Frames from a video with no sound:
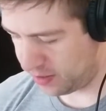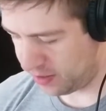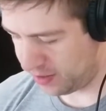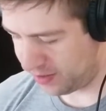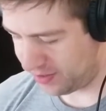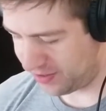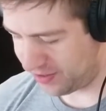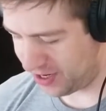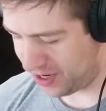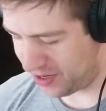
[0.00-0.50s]

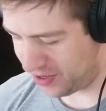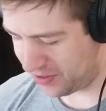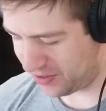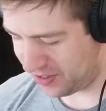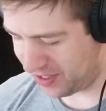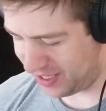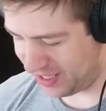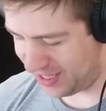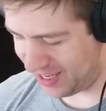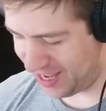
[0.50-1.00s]
So
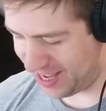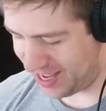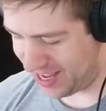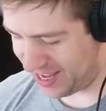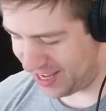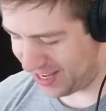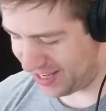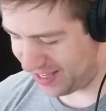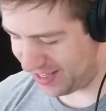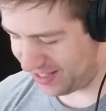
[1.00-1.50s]

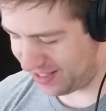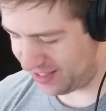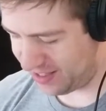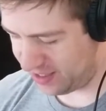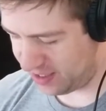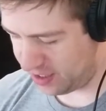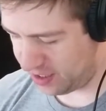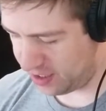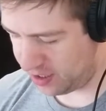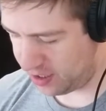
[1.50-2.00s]
that's
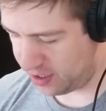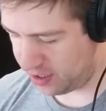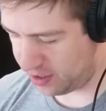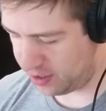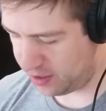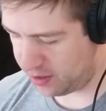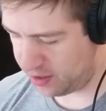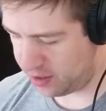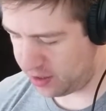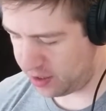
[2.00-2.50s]

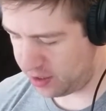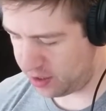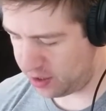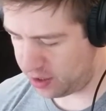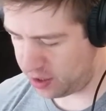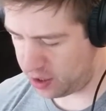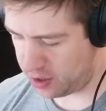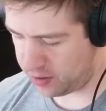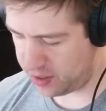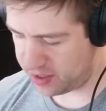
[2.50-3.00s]

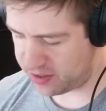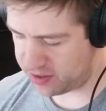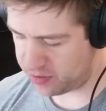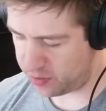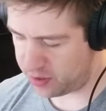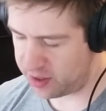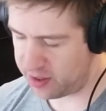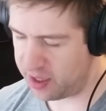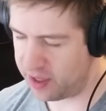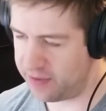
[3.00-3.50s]

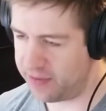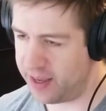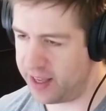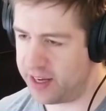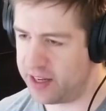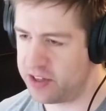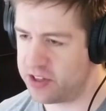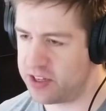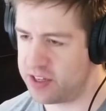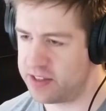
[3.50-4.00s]
one of the
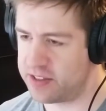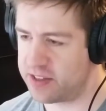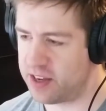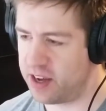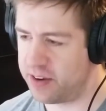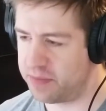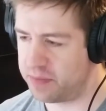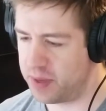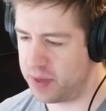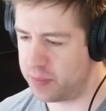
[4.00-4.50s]
advantages
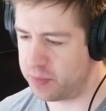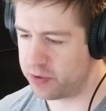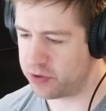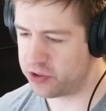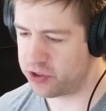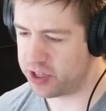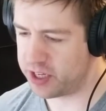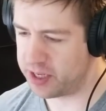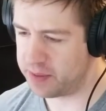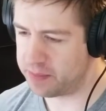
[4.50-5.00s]
of
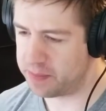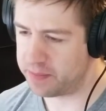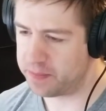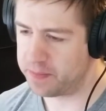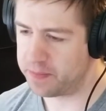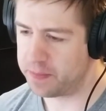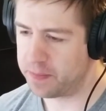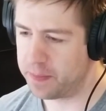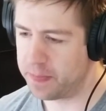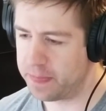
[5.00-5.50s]
membership
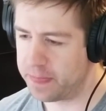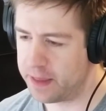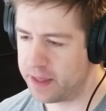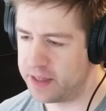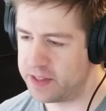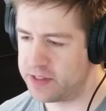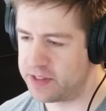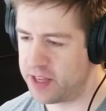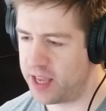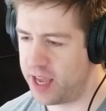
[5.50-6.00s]

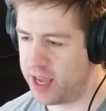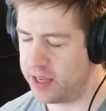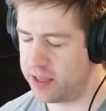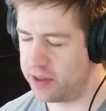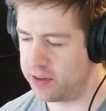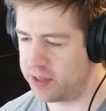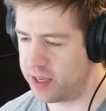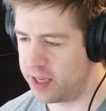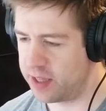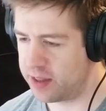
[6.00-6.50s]
is that
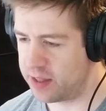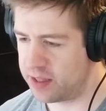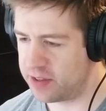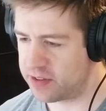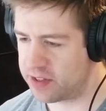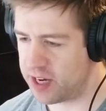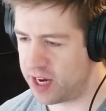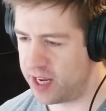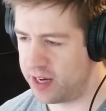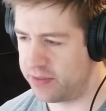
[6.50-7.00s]
you get these
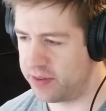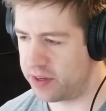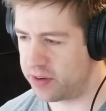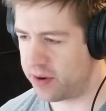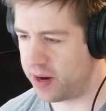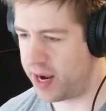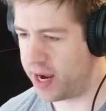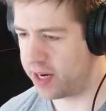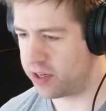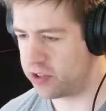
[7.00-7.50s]
kind of
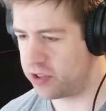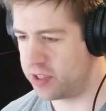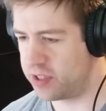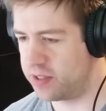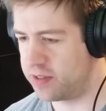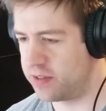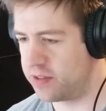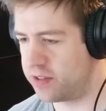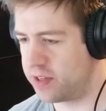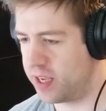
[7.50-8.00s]

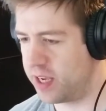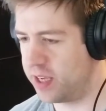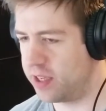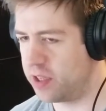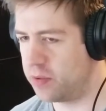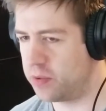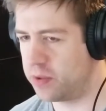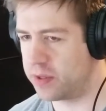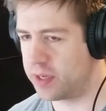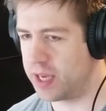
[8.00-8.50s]
interactions and
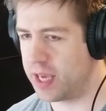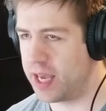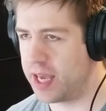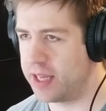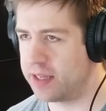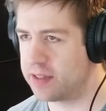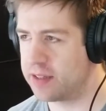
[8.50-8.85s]
you will get